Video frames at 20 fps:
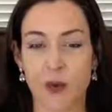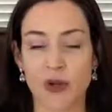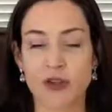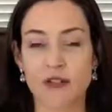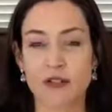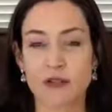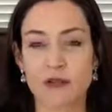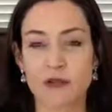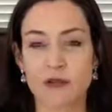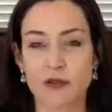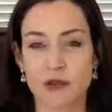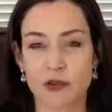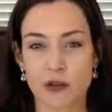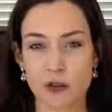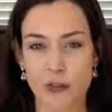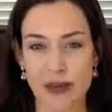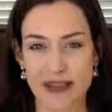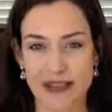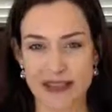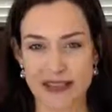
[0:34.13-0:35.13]
Once you
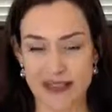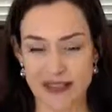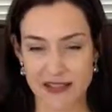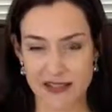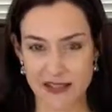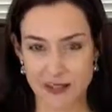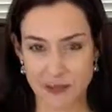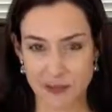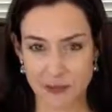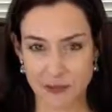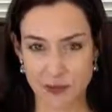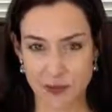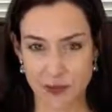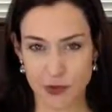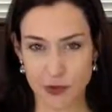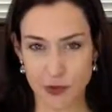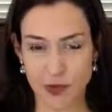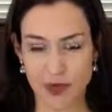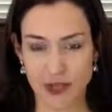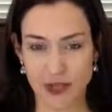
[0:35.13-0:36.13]
learn my system,
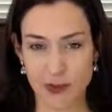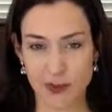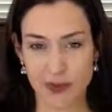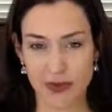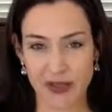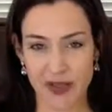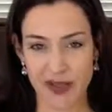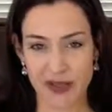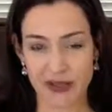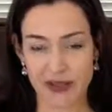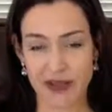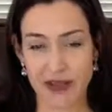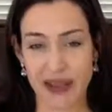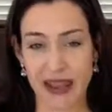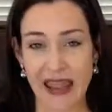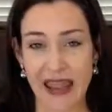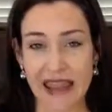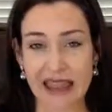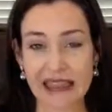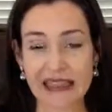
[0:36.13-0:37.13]
you can apply it
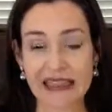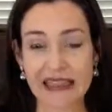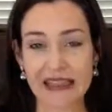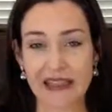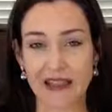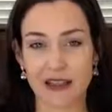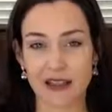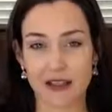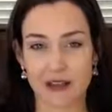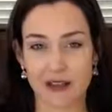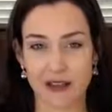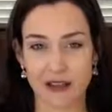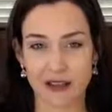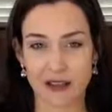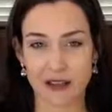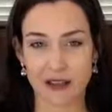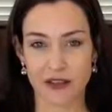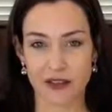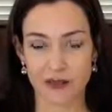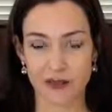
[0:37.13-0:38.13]
to any
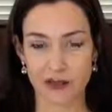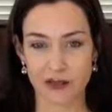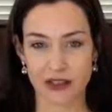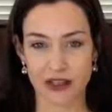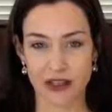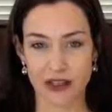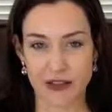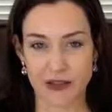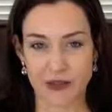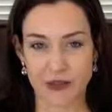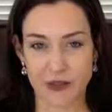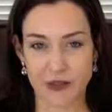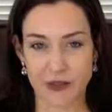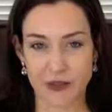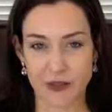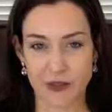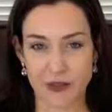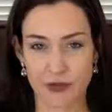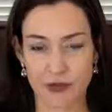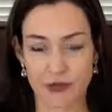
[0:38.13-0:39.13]
area of your life
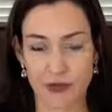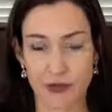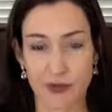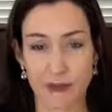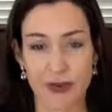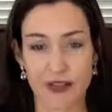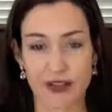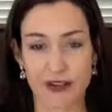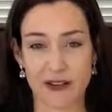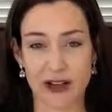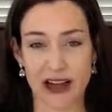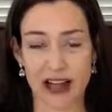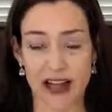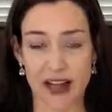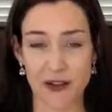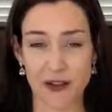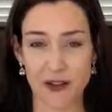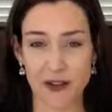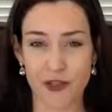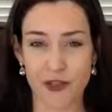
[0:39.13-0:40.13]
for better
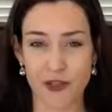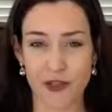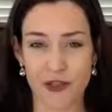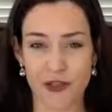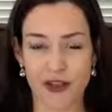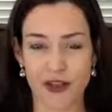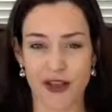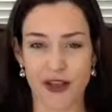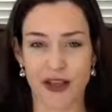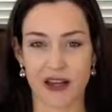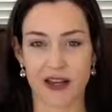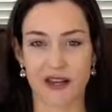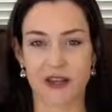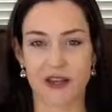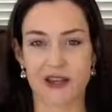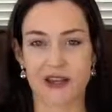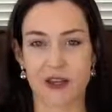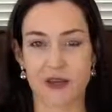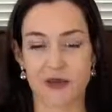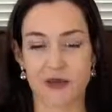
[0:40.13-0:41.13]
health,
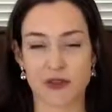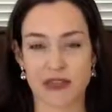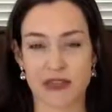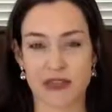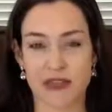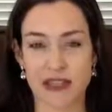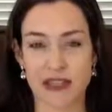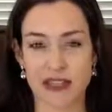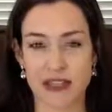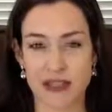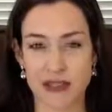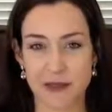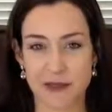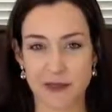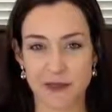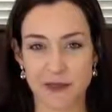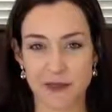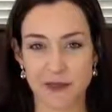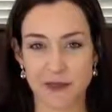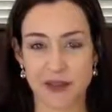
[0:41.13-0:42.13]
higher self
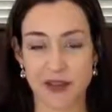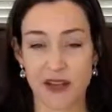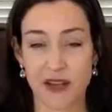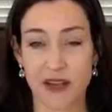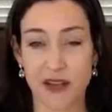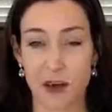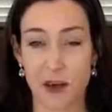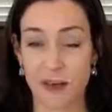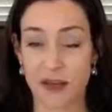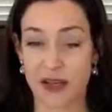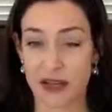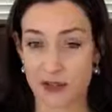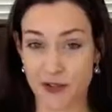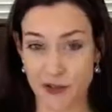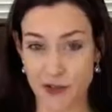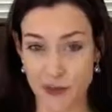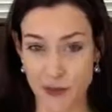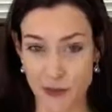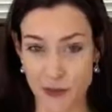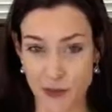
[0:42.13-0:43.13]
esteem, a better
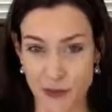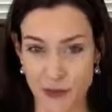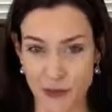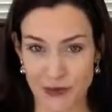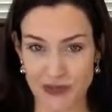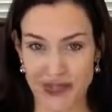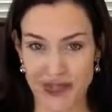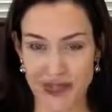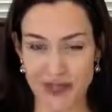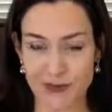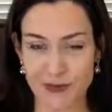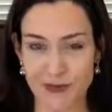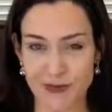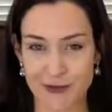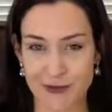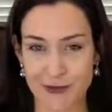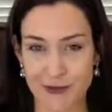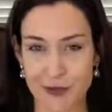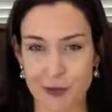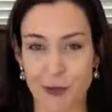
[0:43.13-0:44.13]
social
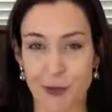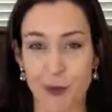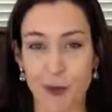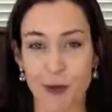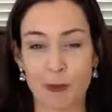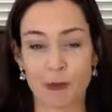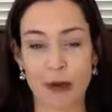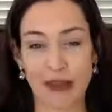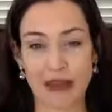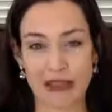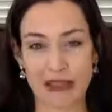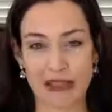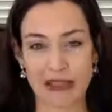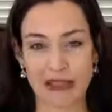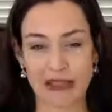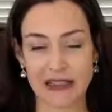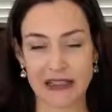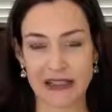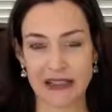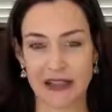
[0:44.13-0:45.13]
life, more
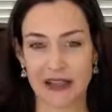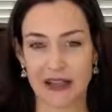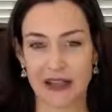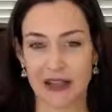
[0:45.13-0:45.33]
money,